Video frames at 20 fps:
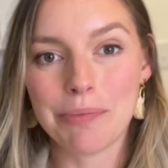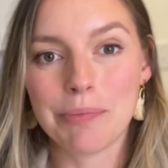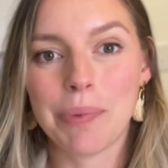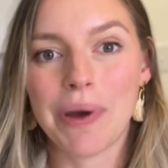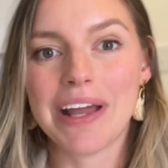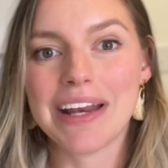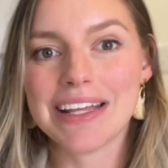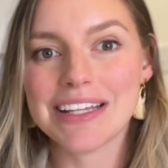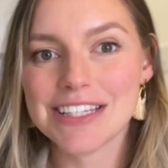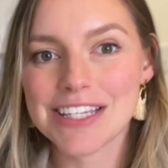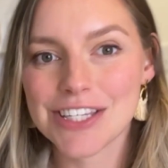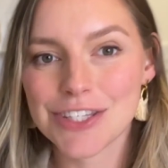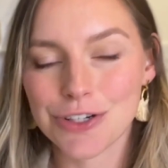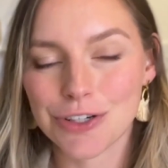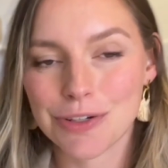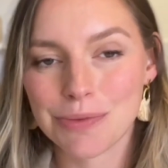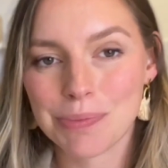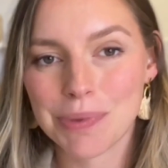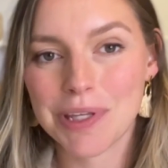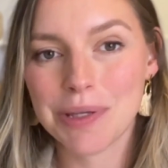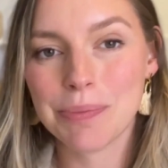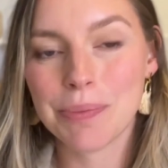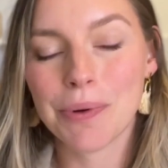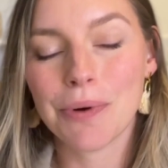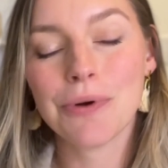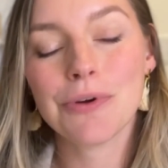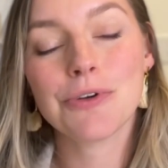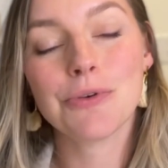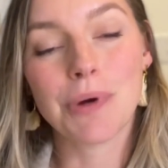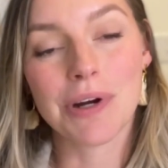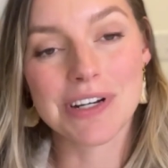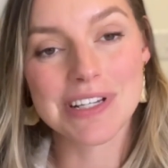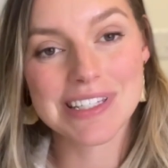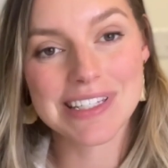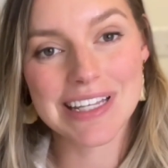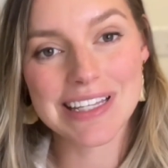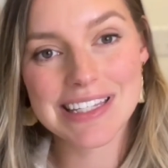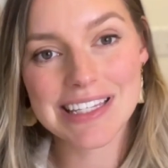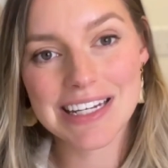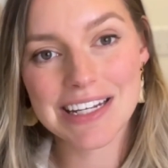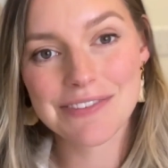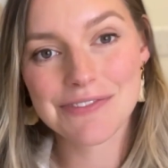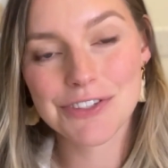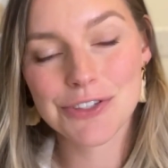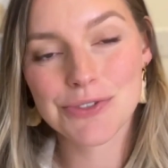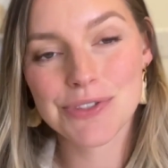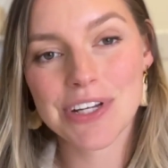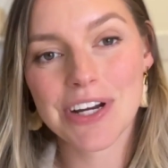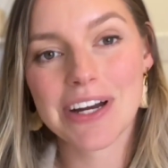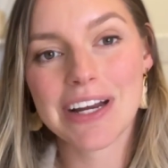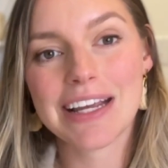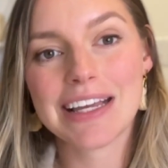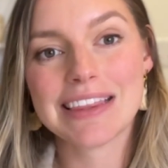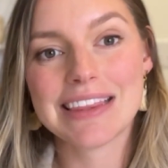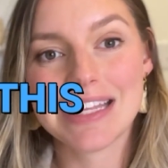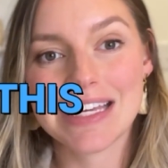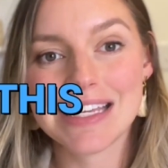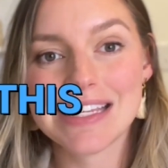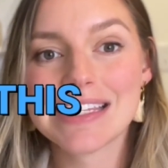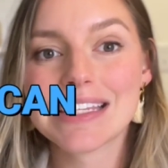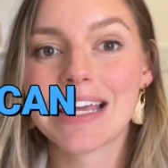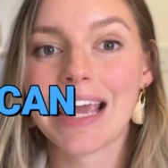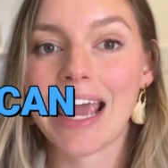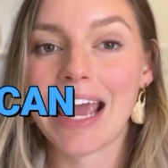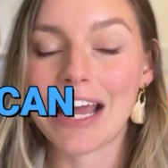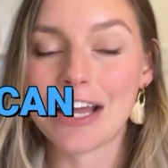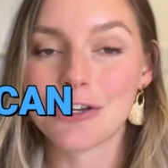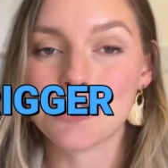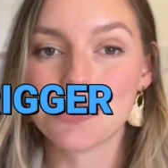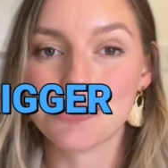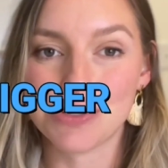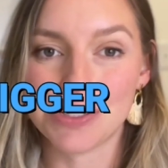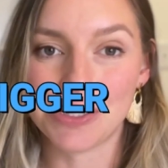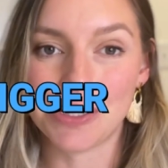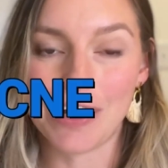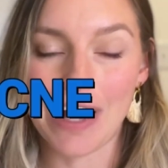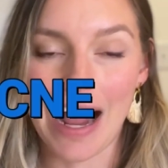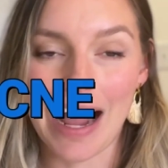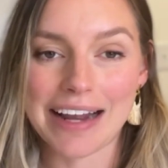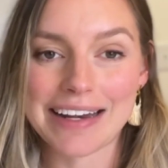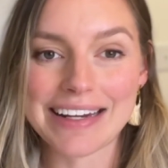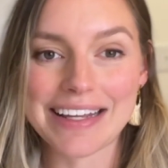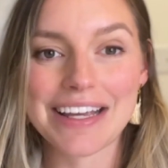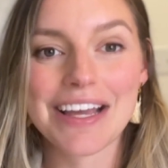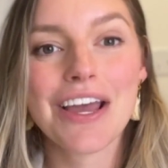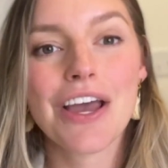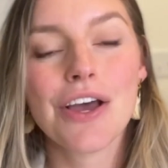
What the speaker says: but in certain people who are sensitive to dairy, this can trigger acne.